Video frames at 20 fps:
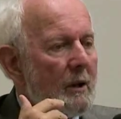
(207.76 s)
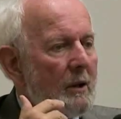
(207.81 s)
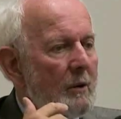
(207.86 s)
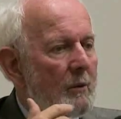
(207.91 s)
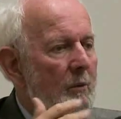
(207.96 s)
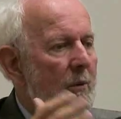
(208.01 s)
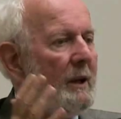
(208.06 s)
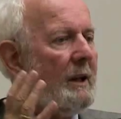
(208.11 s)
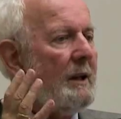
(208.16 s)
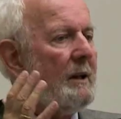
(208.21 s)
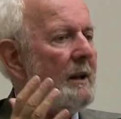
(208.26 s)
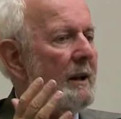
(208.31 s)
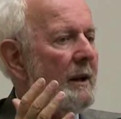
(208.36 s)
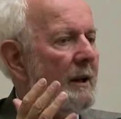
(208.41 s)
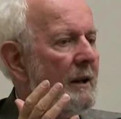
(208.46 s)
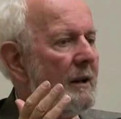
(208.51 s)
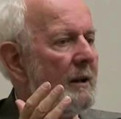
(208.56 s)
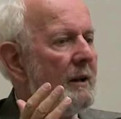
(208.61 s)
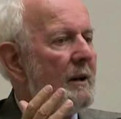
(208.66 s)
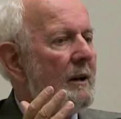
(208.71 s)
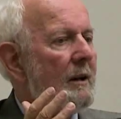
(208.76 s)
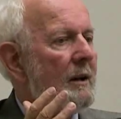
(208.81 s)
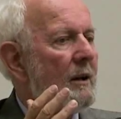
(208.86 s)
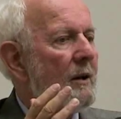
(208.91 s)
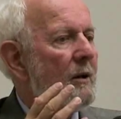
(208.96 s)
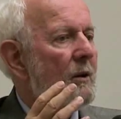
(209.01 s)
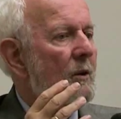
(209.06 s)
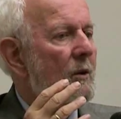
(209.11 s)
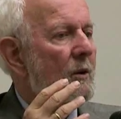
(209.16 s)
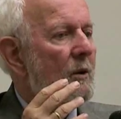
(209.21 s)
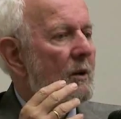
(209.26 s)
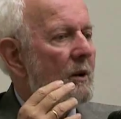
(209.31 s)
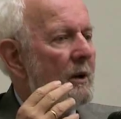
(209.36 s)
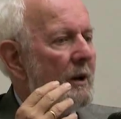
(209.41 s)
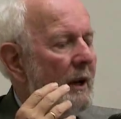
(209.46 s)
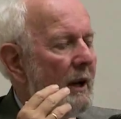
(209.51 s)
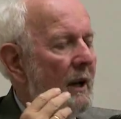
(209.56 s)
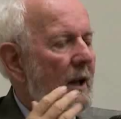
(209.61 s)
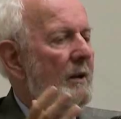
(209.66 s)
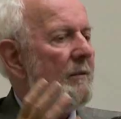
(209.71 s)
really
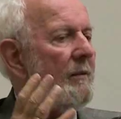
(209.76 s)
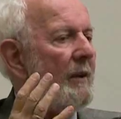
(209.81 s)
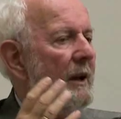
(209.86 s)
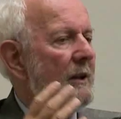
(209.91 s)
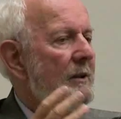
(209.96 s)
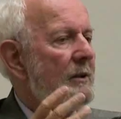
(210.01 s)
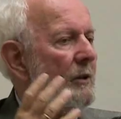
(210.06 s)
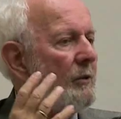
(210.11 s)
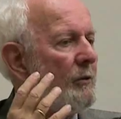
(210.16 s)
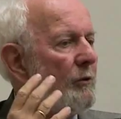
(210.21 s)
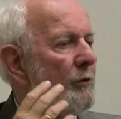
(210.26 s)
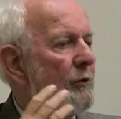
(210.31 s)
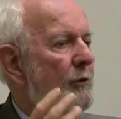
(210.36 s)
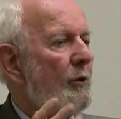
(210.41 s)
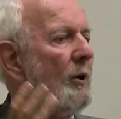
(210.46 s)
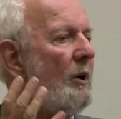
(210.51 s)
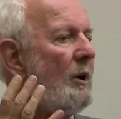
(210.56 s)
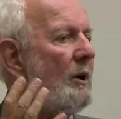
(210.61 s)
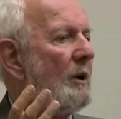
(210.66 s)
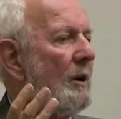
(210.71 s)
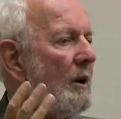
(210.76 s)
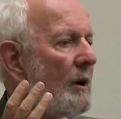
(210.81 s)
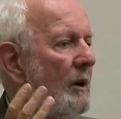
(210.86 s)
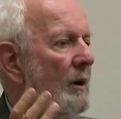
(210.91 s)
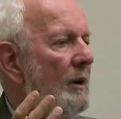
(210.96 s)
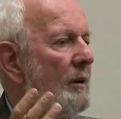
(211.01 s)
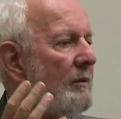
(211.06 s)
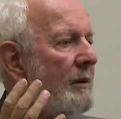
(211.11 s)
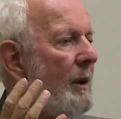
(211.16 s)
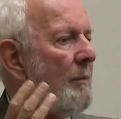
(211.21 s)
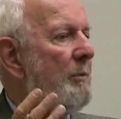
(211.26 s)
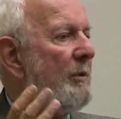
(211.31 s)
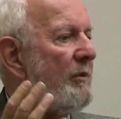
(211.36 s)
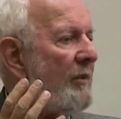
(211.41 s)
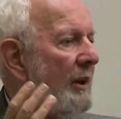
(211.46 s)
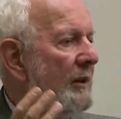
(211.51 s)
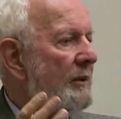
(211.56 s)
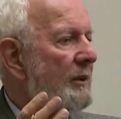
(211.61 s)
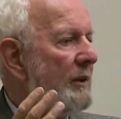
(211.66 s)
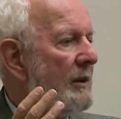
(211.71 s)
elevated, strong
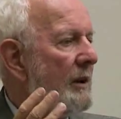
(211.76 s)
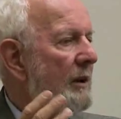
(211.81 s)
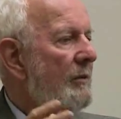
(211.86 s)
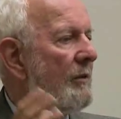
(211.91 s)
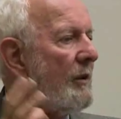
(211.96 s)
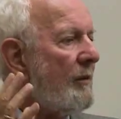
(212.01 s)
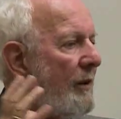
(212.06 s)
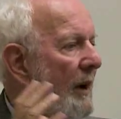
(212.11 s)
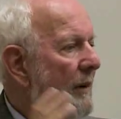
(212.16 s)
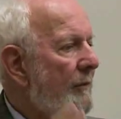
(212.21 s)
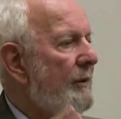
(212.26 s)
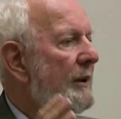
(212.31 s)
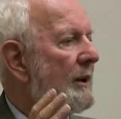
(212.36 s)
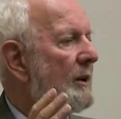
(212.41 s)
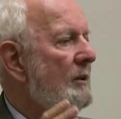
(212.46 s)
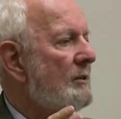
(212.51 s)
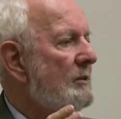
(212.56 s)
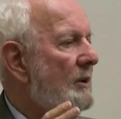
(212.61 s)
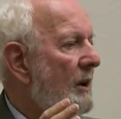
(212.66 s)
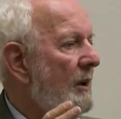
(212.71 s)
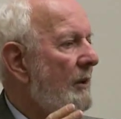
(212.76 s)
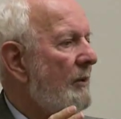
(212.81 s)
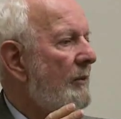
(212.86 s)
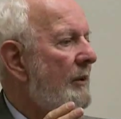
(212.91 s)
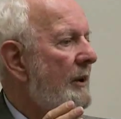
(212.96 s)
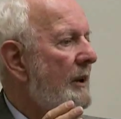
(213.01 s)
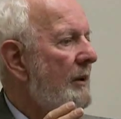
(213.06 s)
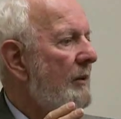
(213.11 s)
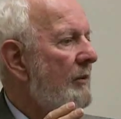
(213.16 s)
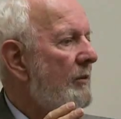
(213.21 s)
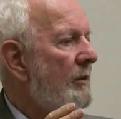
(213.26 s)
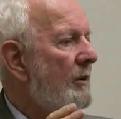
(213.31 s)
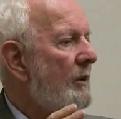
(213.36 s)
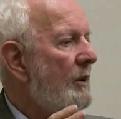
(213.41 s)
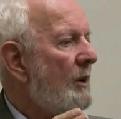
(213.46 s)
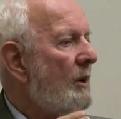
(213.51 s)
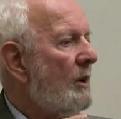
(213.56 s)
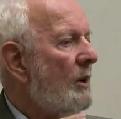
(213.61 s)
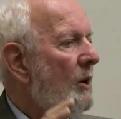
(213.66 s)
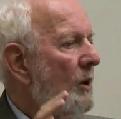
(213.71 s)
representatives of African countries
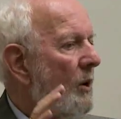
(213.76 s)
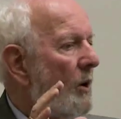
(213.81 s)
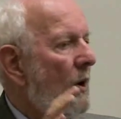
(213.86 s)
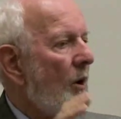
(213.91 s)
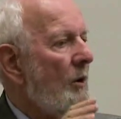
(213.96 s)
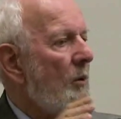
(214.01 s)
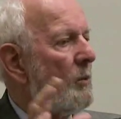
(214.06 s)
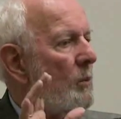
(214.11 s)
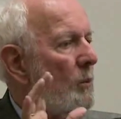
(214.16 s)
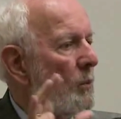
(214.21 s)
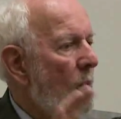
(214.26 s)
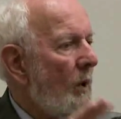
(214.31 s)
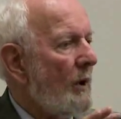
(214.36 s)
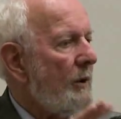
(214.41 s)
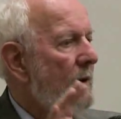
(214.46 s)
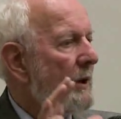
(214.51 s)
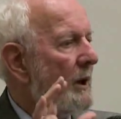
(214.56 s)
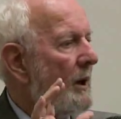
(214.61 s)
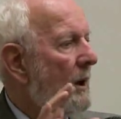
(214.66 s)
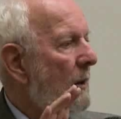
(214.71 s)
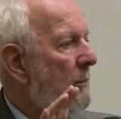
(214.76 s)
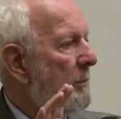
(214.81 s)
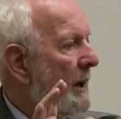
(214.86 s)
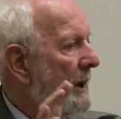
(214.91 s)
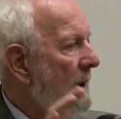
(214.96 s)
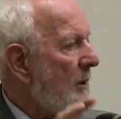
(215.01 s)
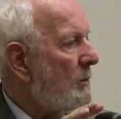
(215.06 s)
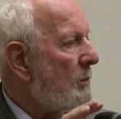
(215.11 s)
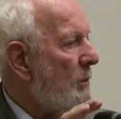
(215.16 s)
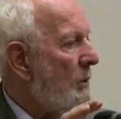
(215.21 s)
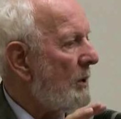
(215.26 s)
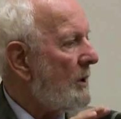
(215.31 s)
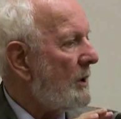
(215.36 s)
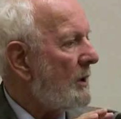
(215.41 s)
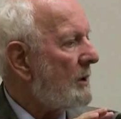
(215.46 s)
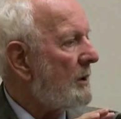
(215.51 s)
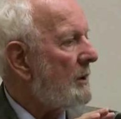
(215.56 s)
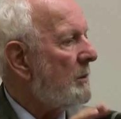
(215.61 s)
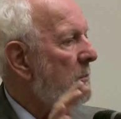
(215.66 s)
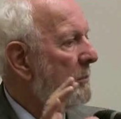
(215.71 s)
on what our panel
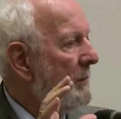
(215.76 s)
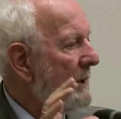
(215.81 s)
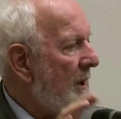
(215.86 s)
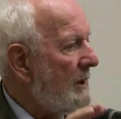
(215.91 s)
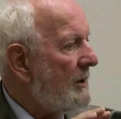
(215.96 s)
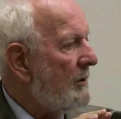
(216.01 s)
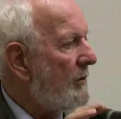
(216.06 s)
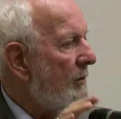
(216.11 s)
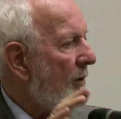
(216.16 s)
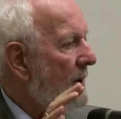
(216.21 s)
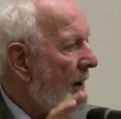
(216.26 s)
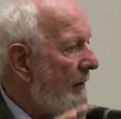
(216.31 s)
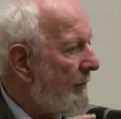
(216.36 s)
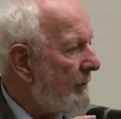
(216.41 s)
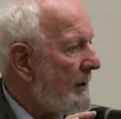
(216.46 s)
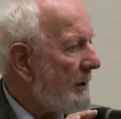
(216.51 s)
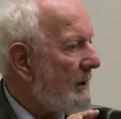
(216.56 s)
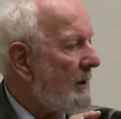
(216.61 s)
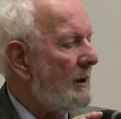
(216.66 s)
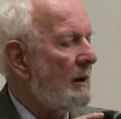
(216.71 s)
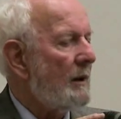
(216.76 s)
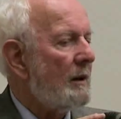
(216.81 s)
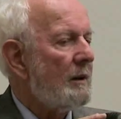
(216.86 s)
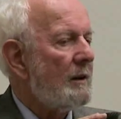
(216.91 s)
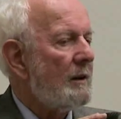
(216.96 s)
work means for Africa.